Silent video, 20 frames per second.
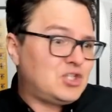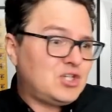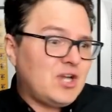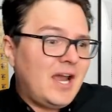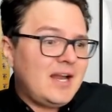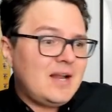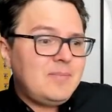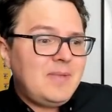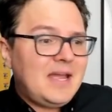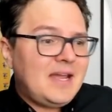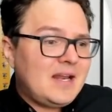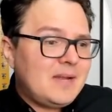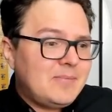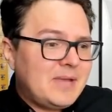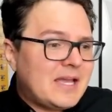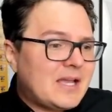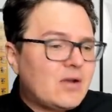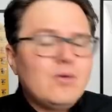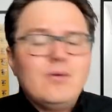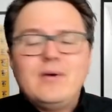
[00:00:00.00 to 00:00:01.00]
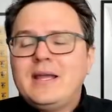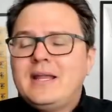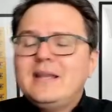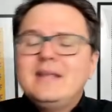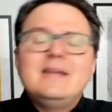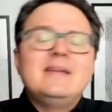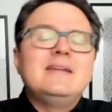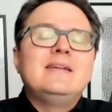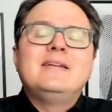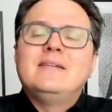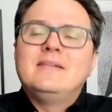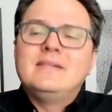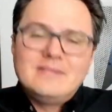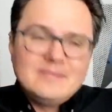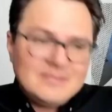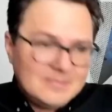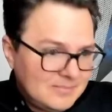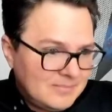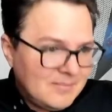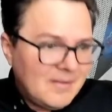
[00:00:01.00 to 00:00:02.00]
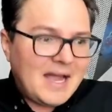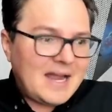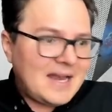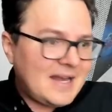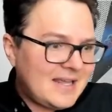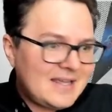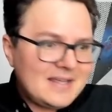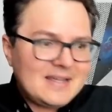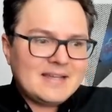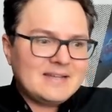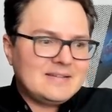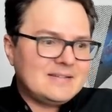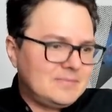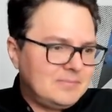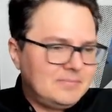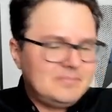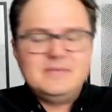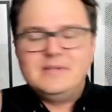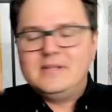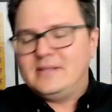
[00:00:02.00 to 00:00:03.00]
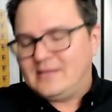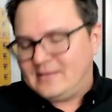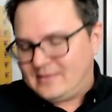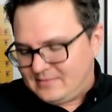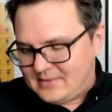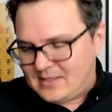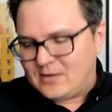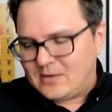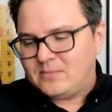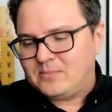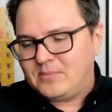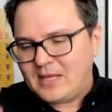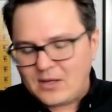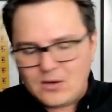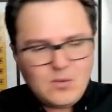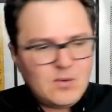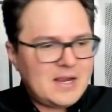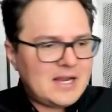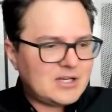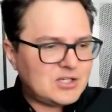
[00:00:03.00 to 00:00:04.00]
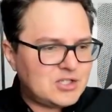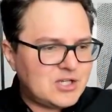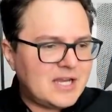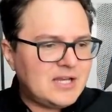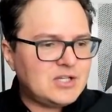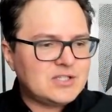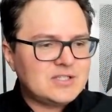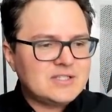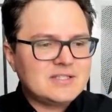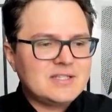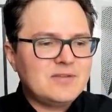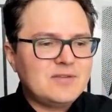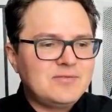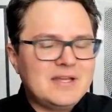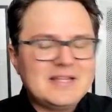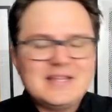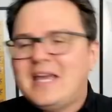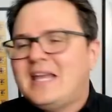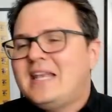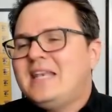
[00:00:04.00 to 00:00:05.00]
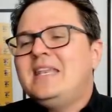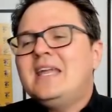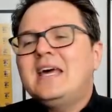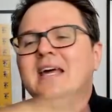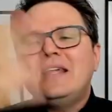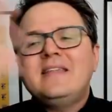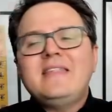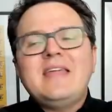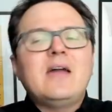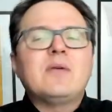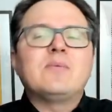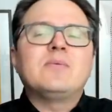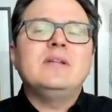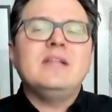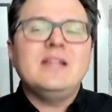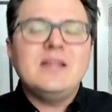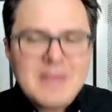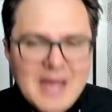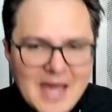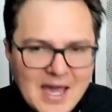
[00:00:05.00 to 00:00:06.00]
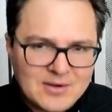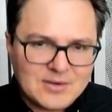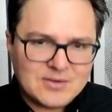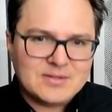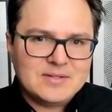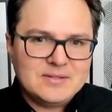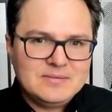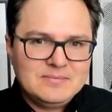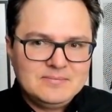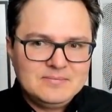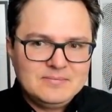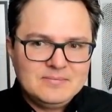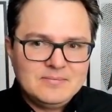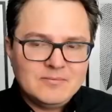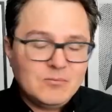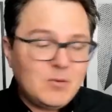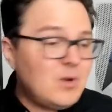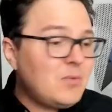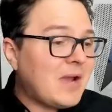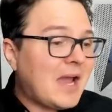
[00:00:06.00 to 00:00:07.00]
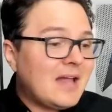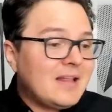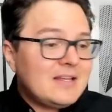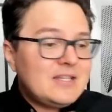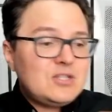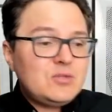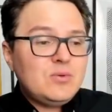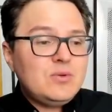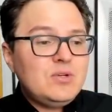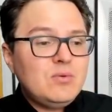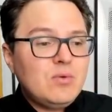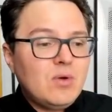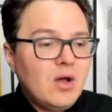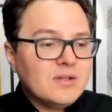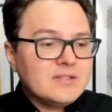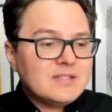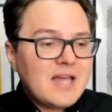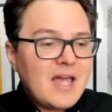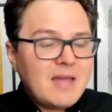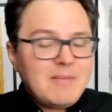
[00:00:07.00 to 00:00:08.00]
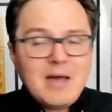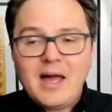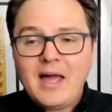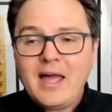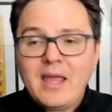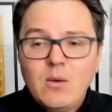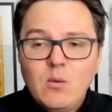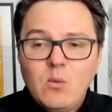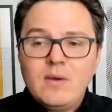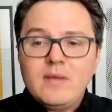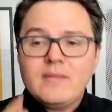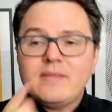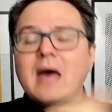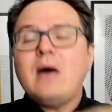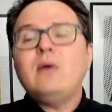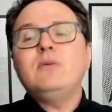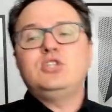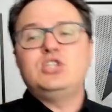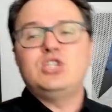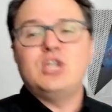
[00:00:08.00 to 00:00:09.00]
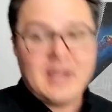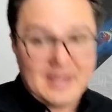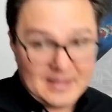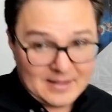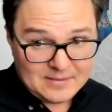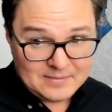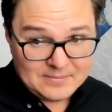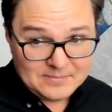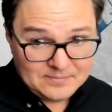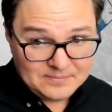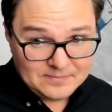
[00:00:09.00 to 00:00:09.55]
China banning Bitcoin mining and Bitcoin exchanges and stuff like that, none of that really mattered. We rallied to a new all-time high without China.